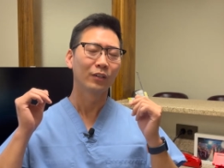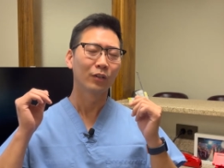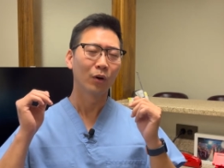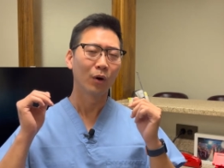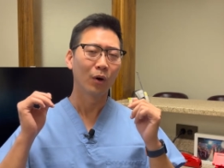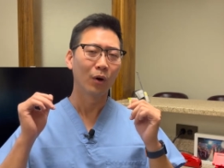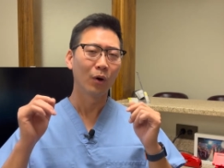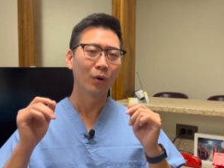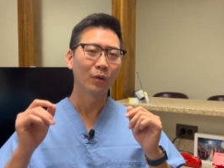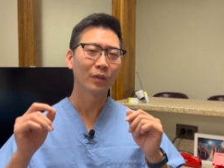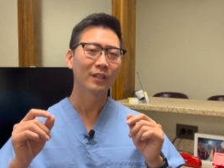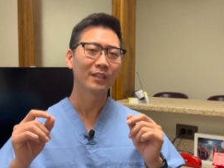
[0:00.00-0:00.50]

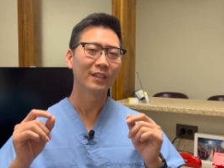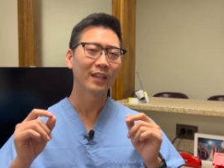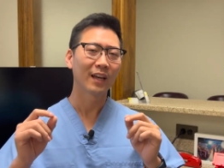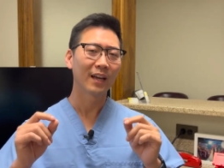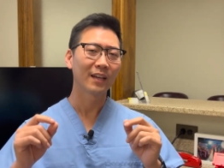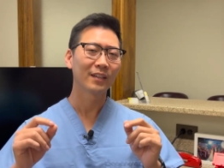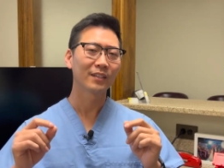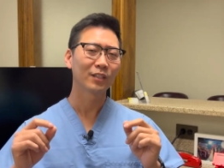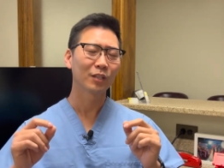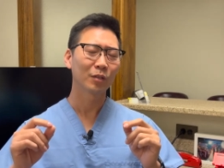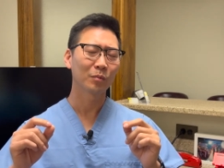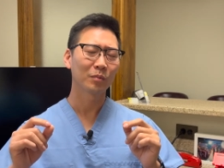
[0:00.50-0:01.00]

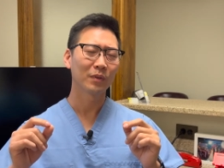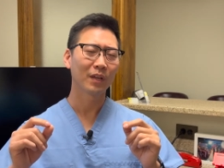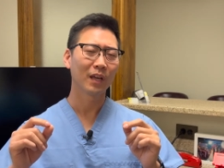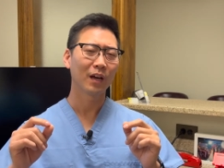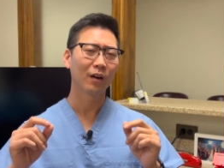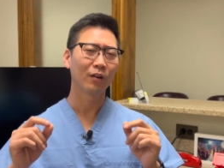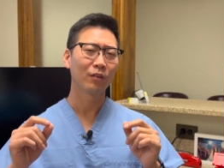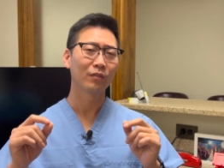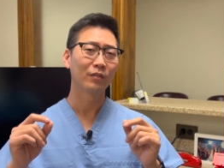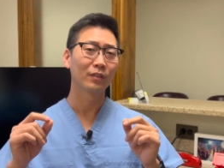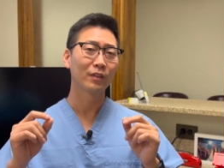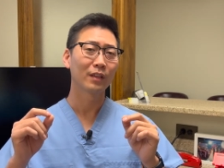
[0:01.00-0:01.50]
colonoscopy,
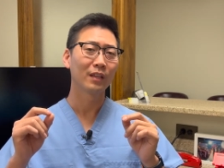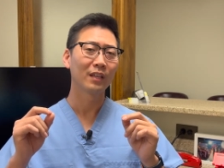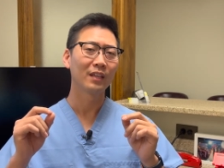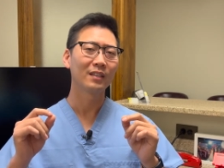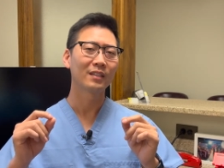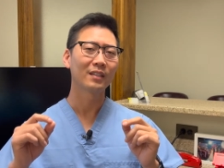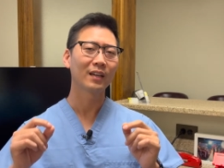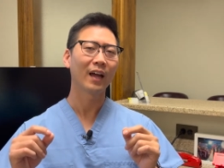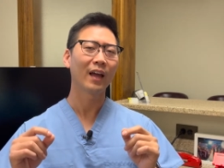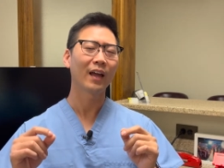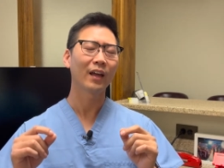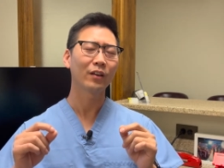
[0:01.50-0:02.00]
however, the
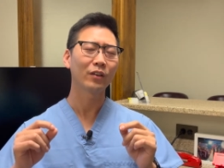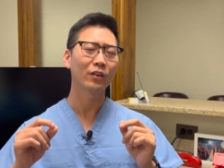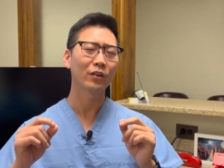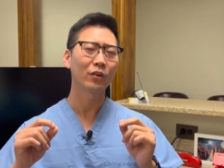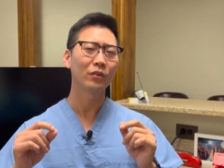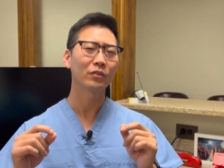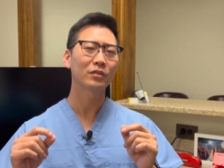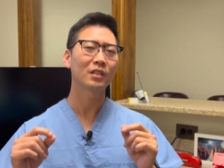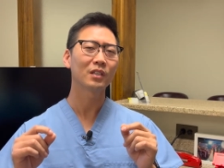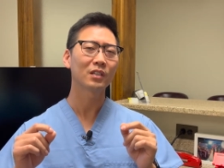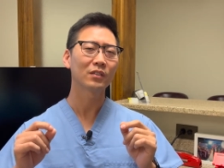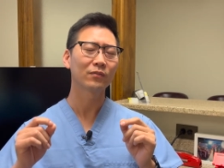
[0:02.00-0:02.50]

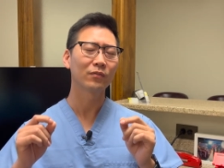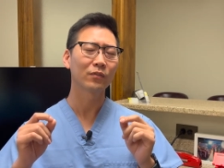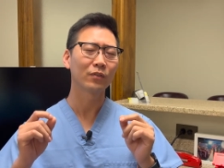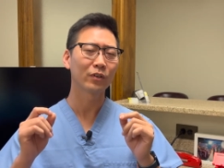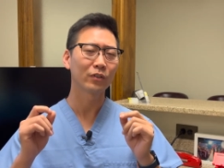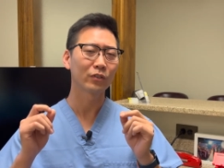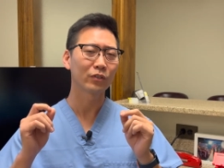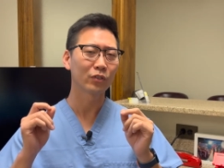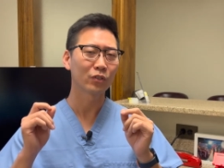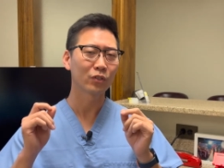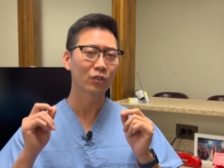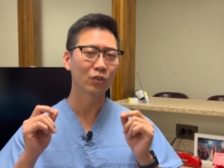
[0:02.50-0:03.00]
diagnosis for
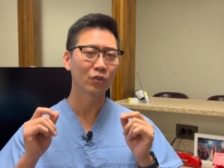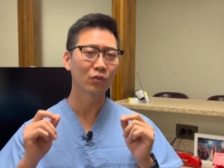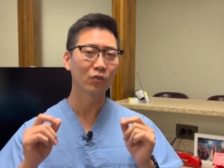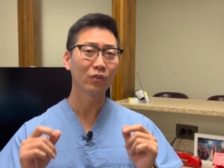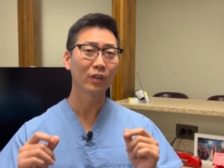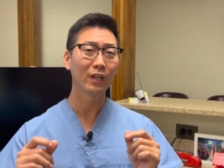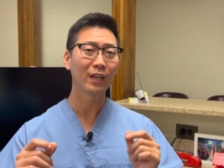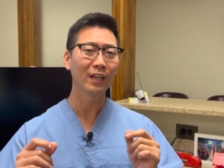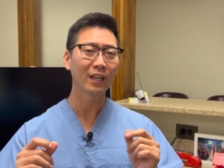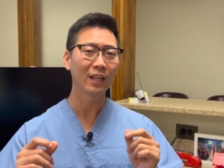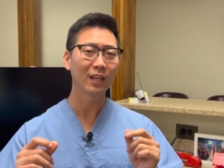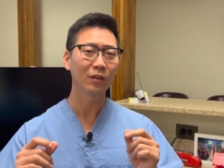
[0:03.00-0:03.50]
a
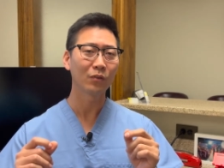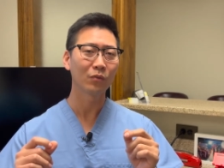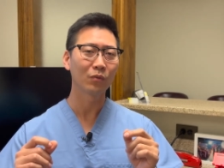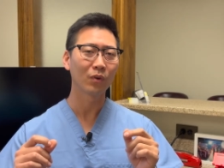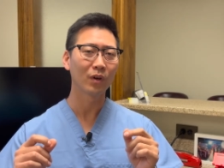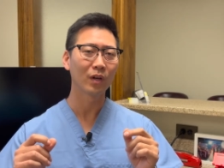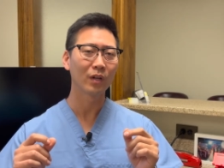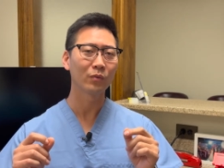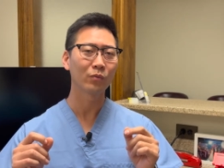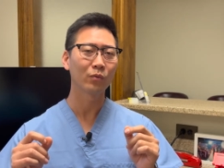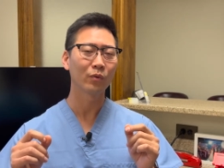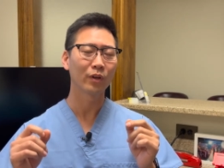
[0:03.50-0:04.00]
screening
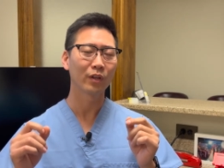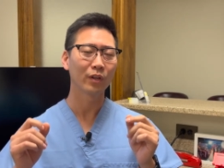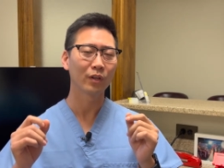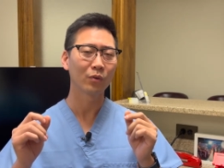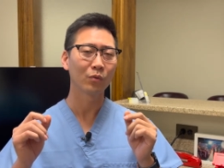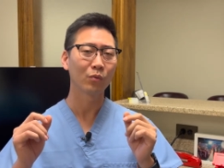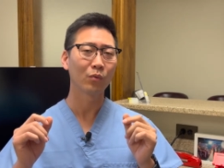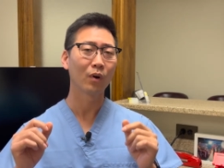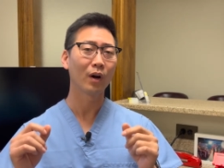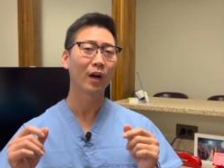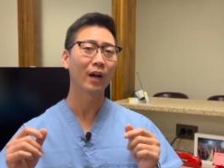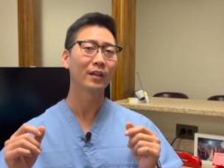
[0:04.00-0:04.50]
one where you
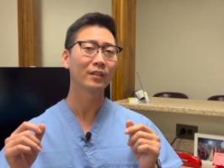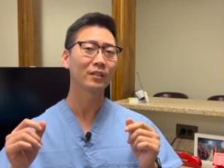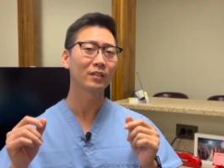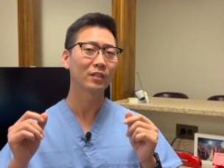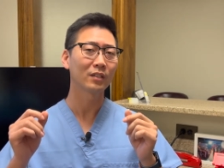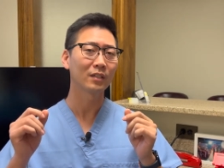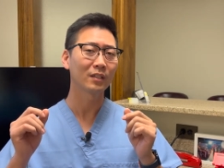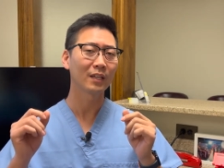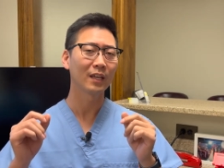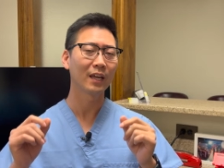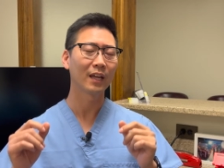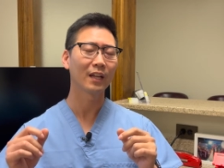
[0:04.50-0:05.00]
want
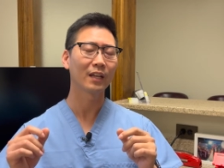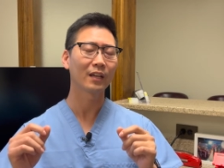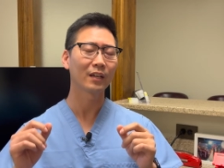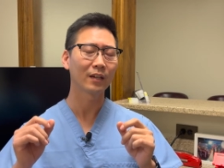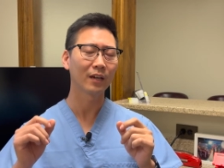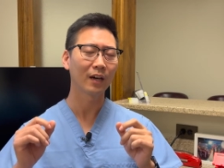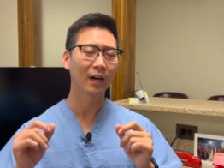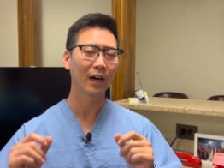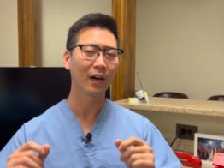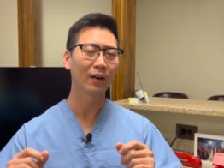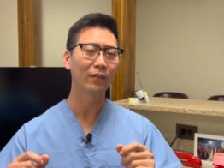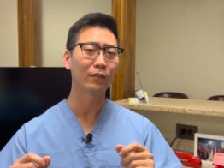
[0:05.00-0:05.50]
to get it
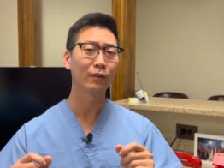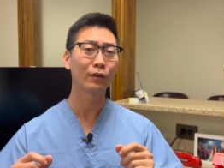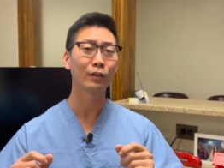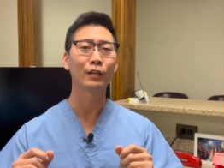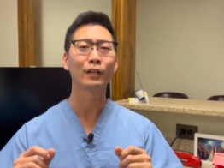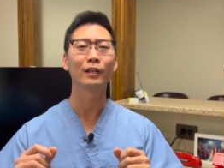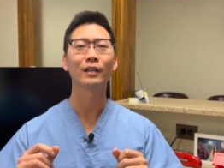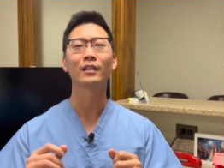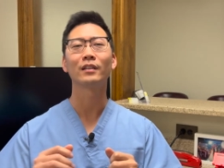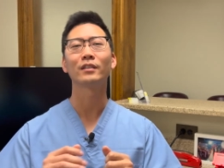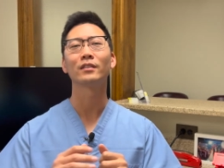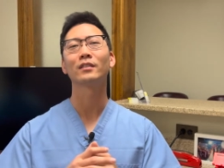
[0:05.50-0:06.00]
covered
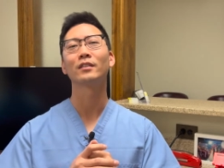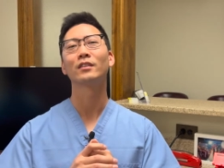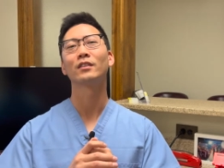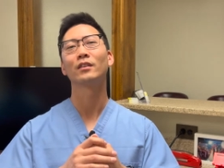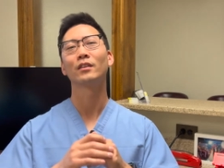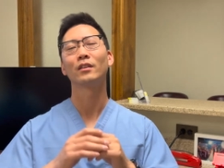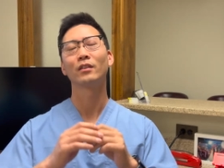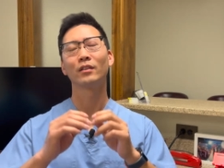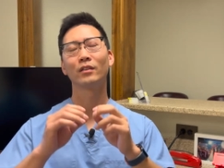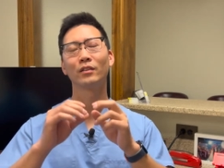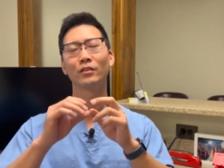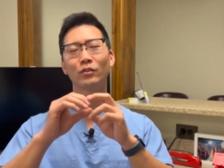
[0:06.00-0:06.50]
is
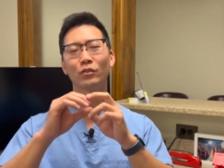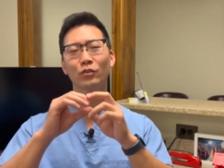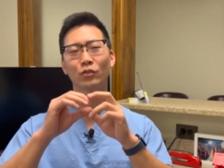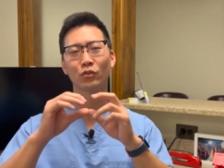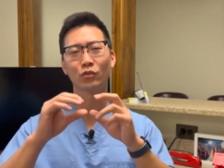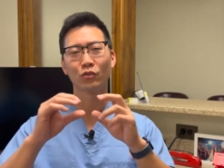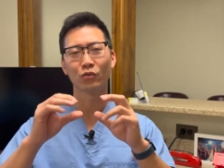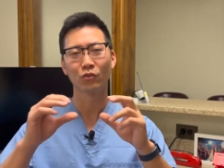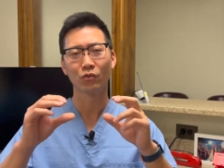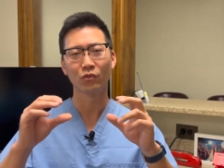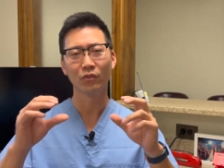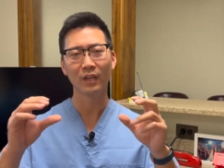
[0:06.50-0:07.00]

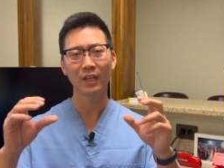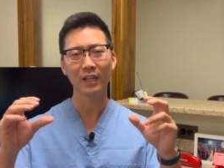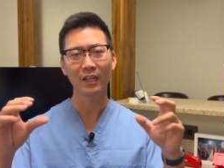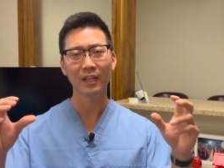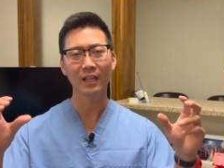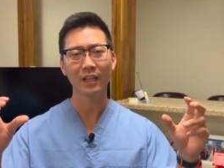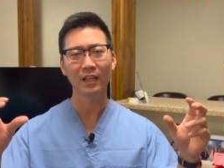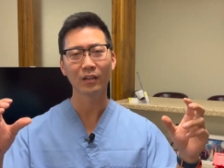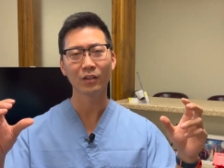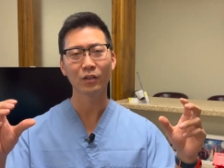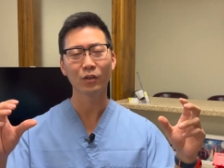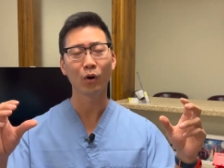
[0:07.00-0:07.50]

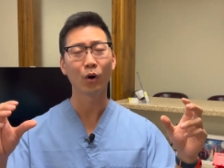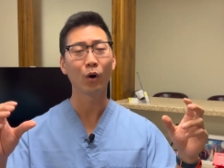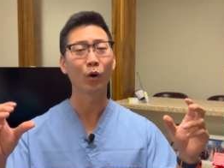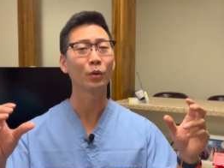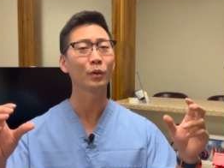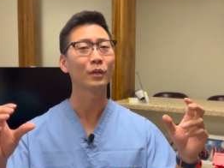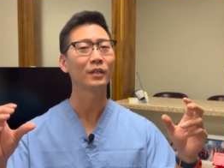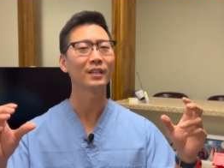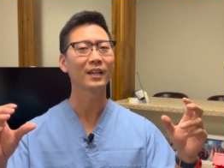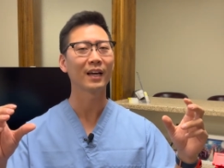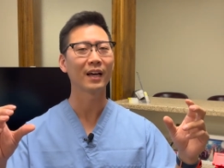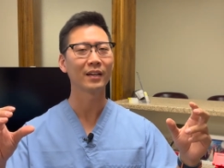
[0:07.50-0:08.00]
screening
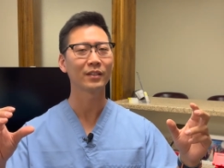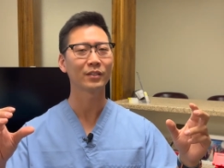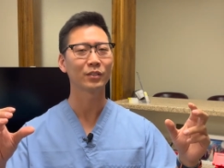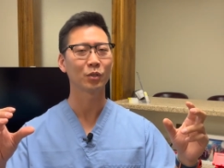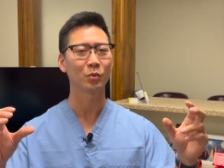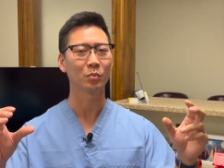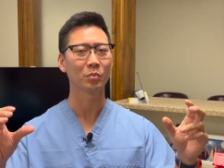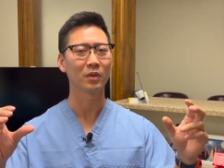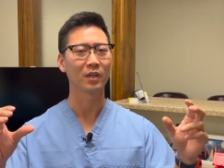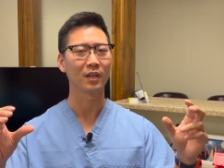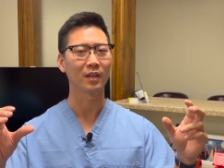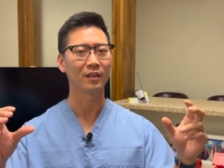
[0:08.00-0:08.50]

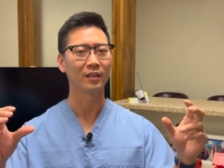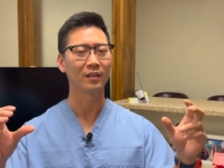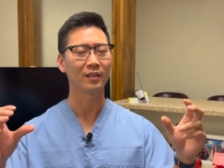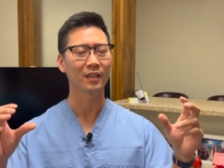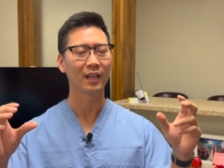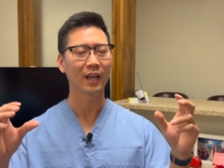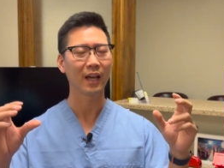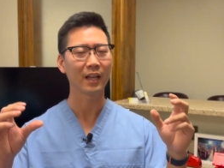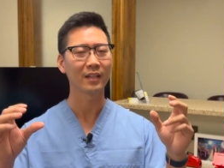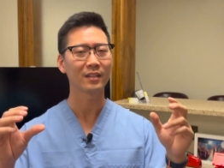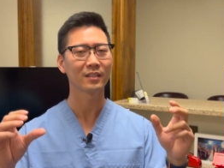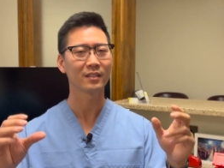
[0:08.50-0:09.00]
colonoscopy.
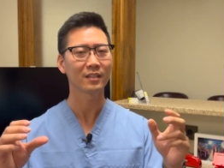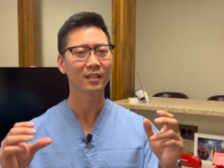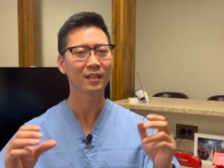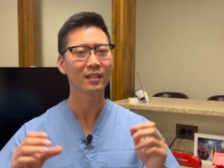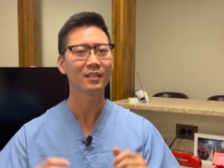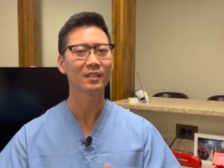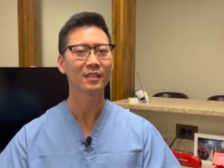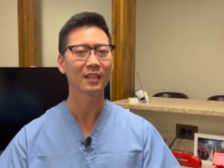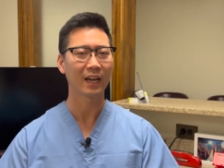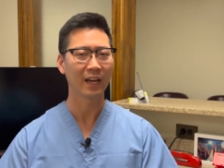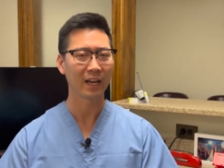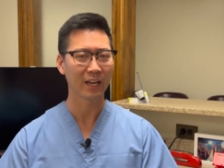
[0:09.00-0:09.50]
That's the
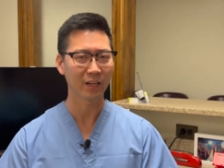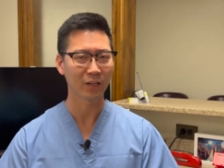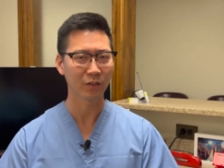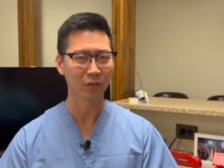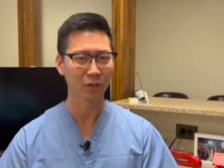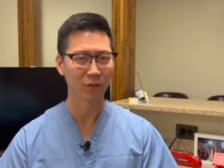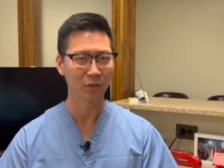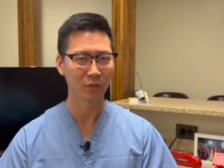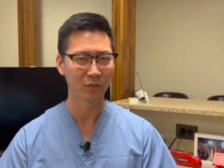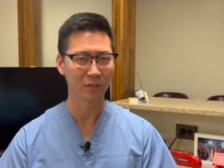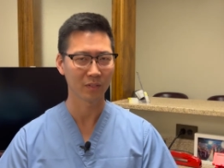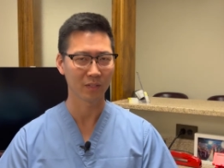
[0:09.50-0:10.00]

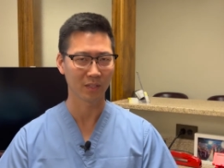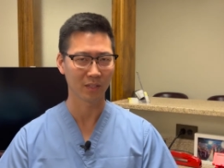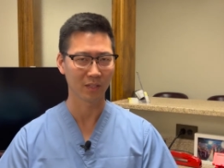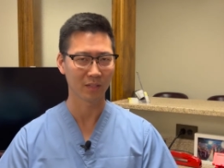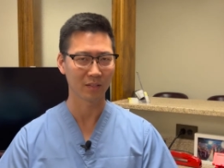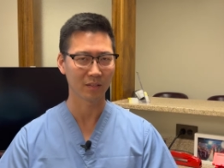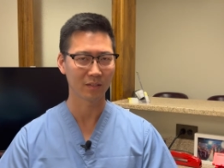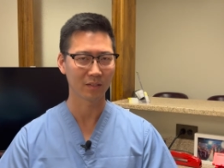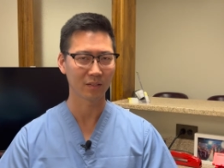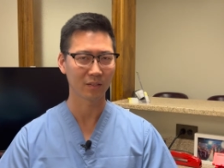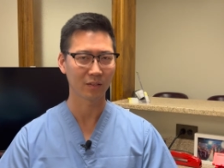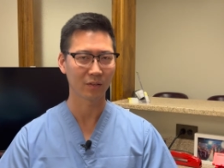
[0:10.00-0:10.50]

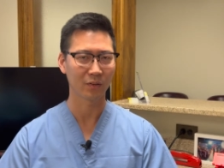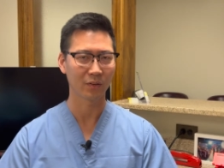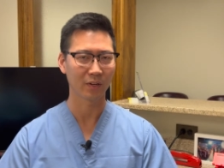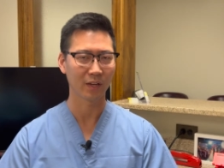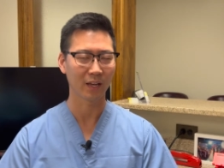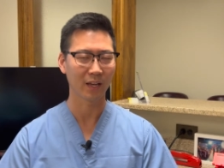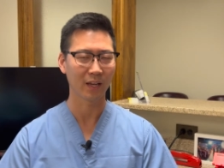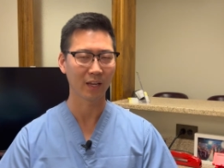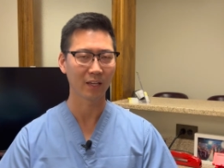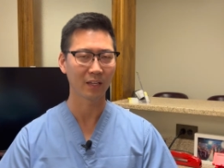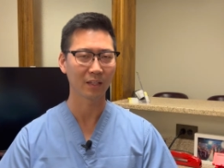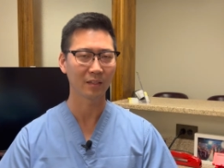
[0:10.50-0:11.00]
diagnosis,
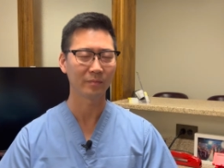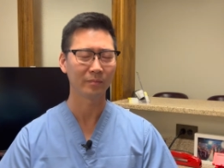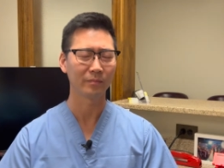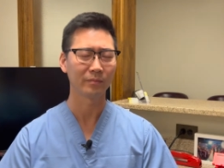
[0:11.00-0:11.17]
okay?